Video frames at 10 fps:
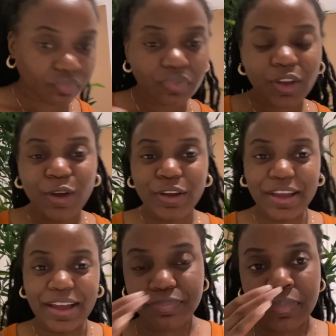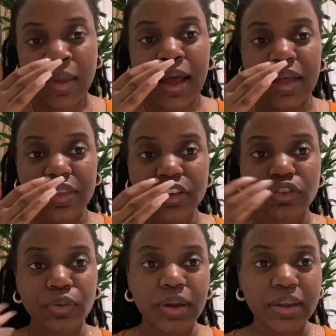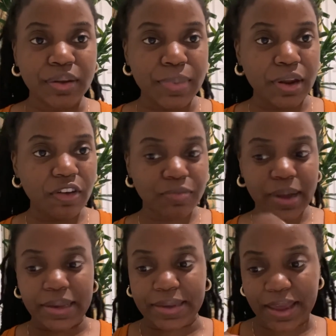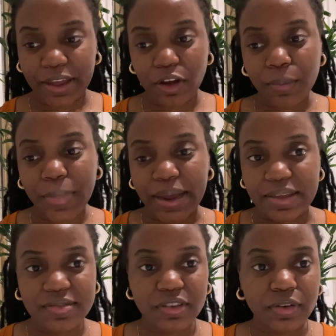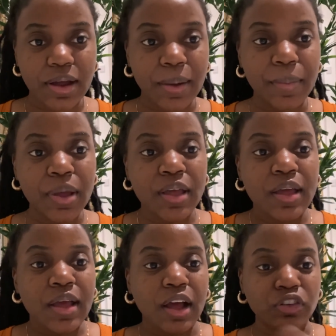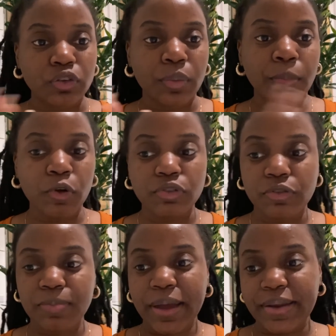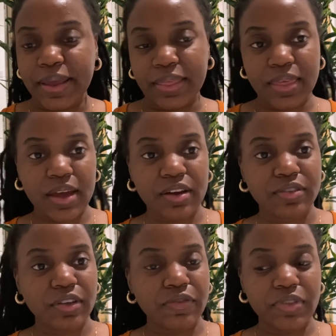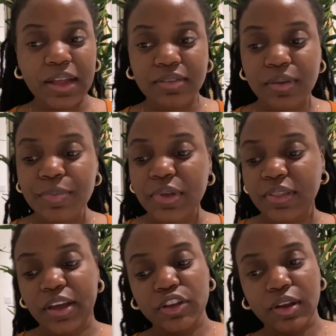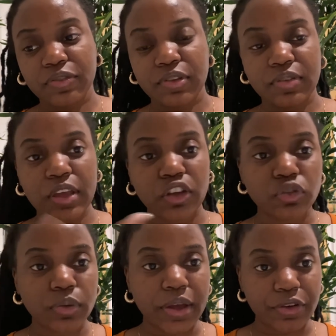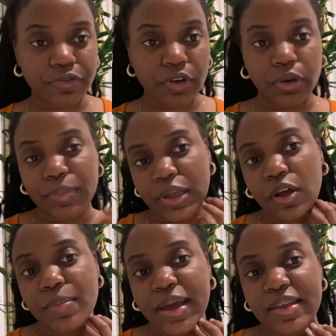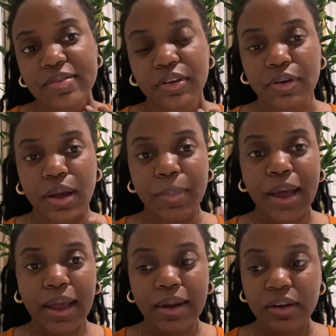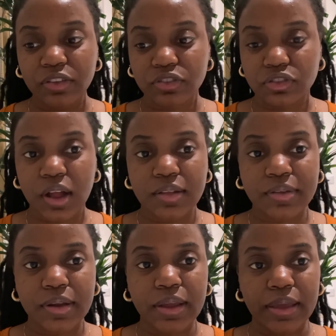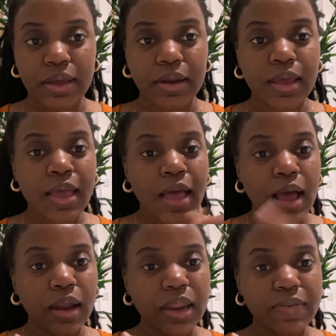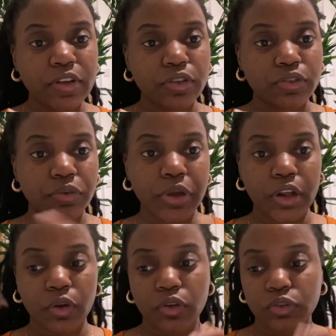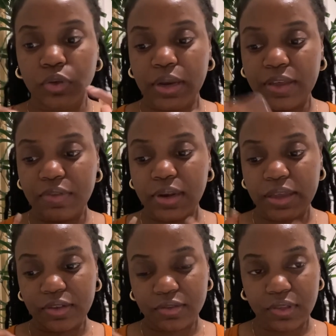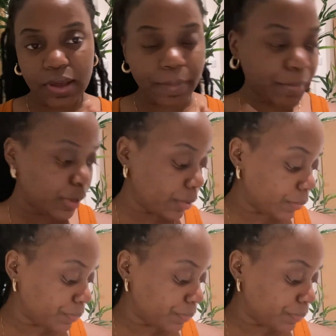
okay guys, I did show a little bit of my day on my Instagram. I show most of my day there, so if that's something that you love to see, ensure that you're following me on my Instagram at Liz Charlton. Again, I'll leave it on the screen and also leave the links to that below.